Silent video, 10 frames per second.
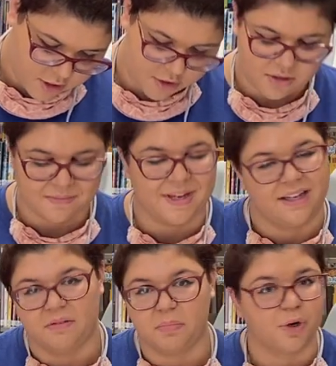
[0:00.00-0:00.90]
You can
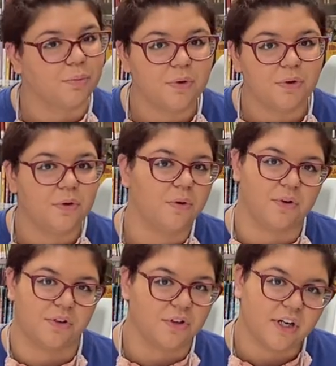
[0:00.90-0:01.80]
make it purple
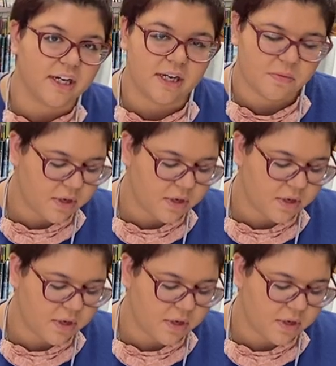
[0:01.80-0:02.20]
or green,